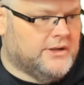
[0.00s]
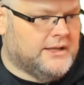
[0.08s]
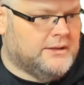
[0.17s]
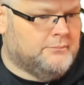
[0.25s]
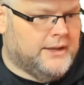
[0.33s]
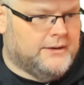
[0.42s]

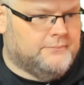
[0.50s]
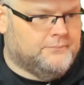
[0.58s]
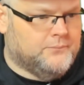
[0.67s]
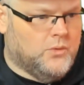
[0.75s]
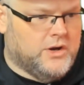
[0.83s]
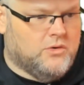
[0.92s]
embed.
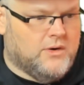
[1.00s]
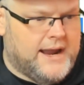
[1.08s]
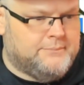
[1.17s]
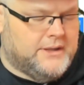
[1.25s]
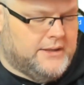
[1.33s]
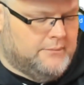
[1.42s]
We
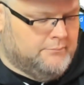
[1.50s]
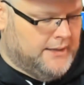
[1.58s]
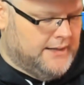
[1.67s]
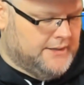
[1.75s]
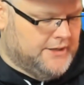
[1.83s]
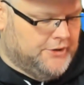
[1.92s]
grab the
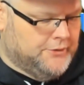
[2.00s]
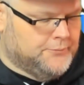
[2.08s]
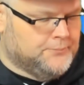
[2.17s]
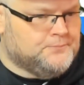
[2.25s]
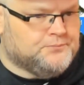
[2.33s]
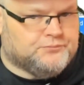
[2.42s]
embed
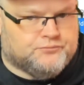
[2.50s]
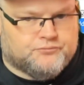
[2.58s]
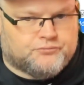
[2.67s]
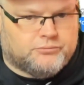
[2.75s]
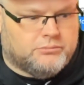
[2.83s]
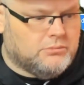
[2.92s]
code.
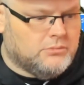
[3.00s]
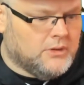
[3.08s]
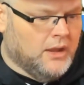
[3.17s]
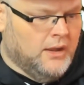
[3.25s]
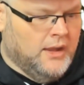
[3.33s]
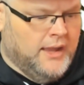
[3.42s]

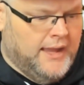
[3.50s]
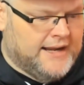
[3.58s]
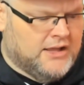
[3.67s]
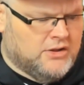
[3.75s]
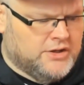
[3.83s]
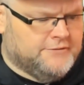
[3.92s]

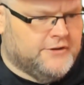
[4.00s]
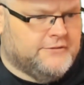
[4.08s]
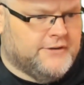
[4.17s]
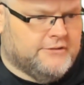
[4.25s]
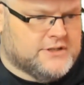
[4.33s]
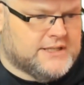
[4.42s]
And I don't know if
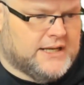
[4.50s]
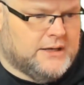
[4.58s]
you've ever seen